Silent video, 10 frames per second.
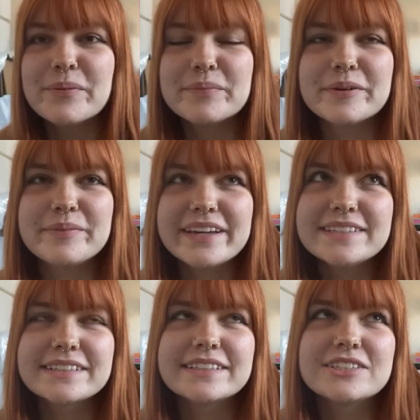But
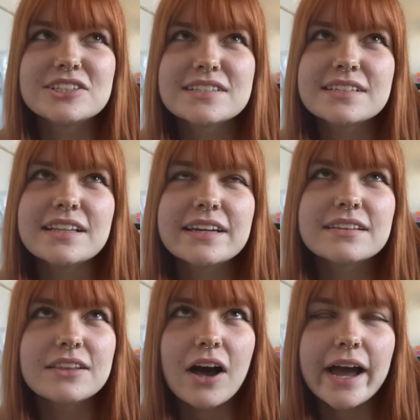basically she has to like
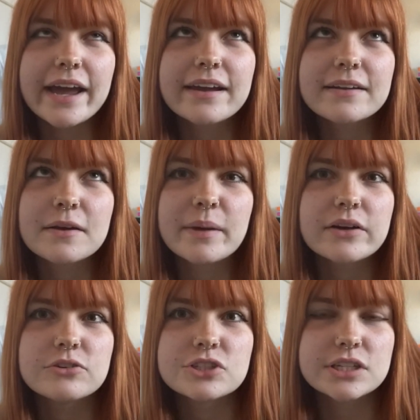lie about
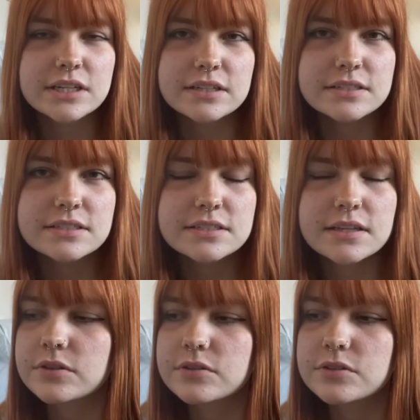who she is
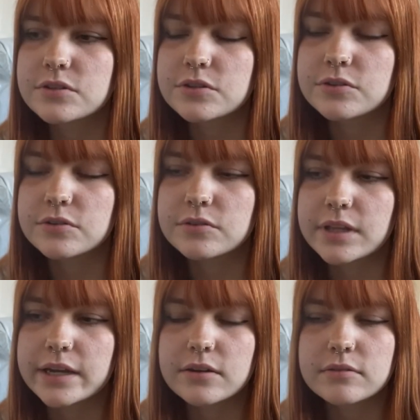to
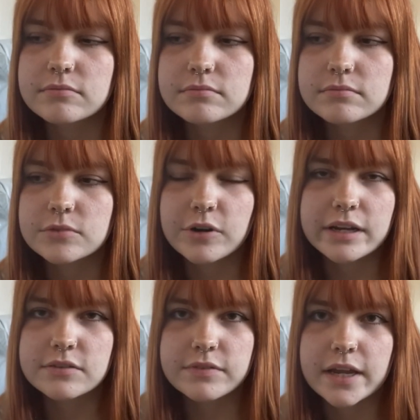like
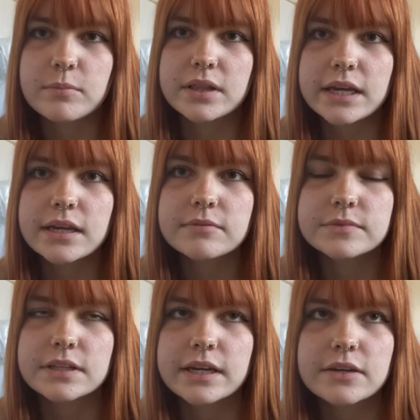Greg's family
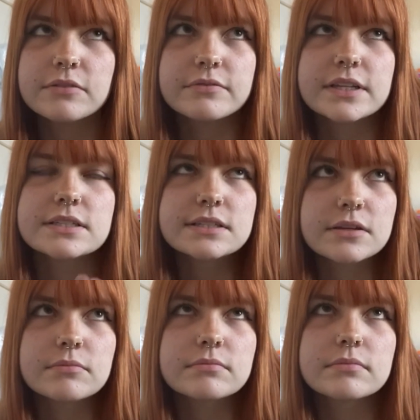to like convince
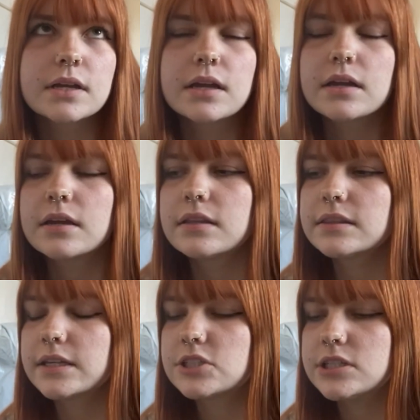them
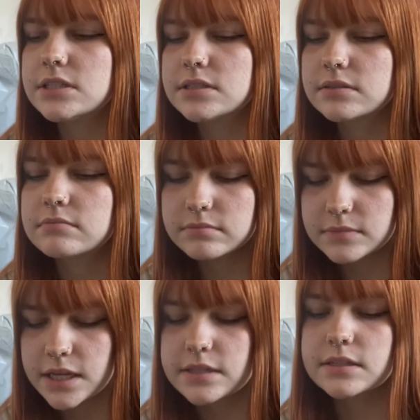that she's
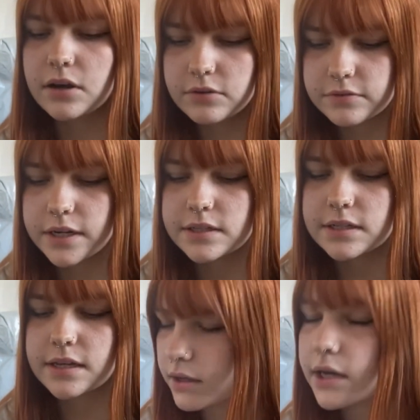his girlfriend.
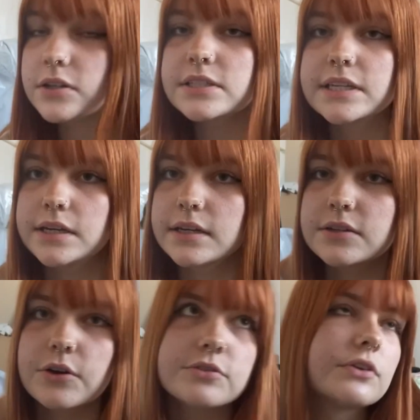And Elsie
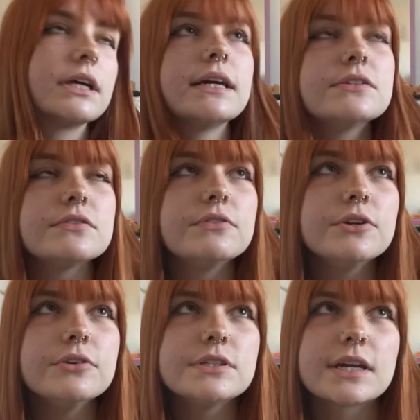goes on an
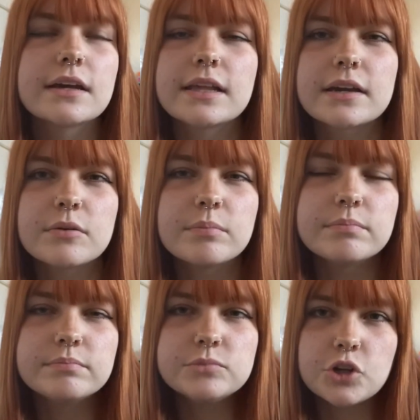interview to get like a
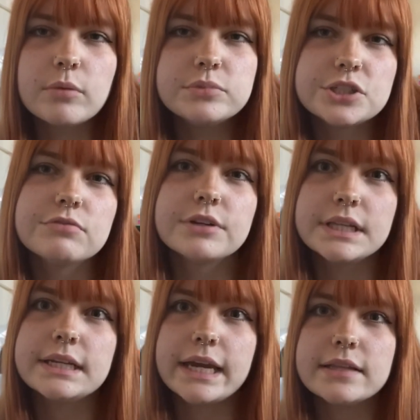job she really
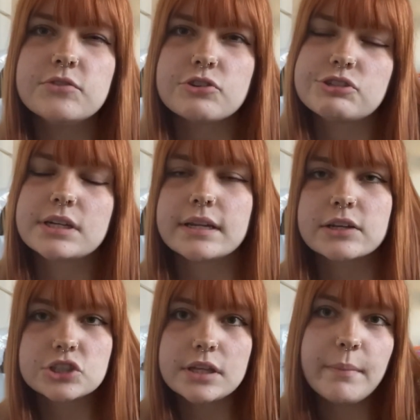needs so she can
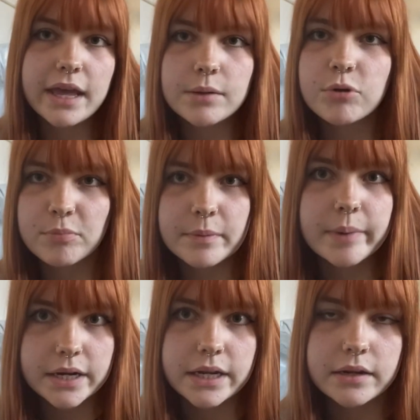actually make proper
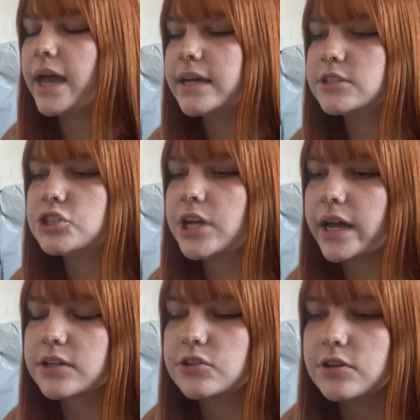money, and
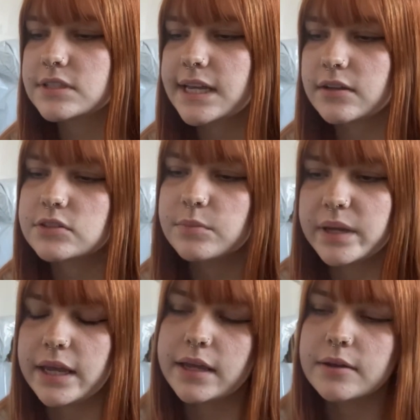Jack turns out to
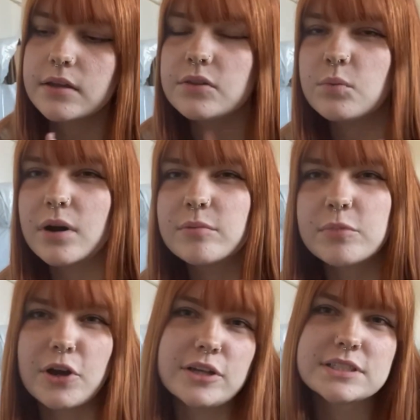be the one
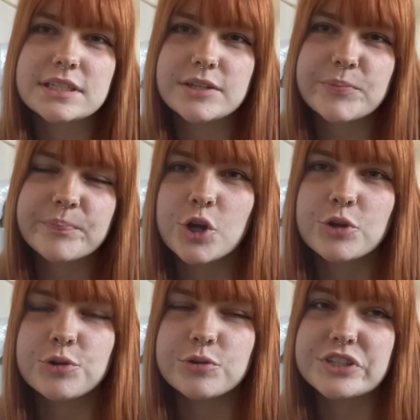person
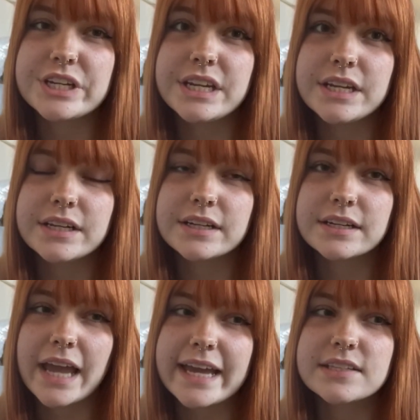who she
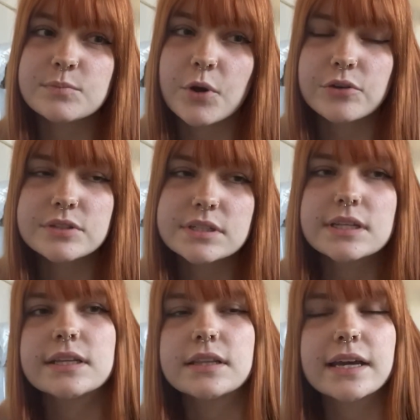hates most
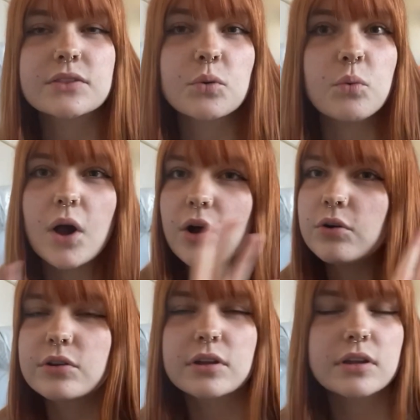in like the world,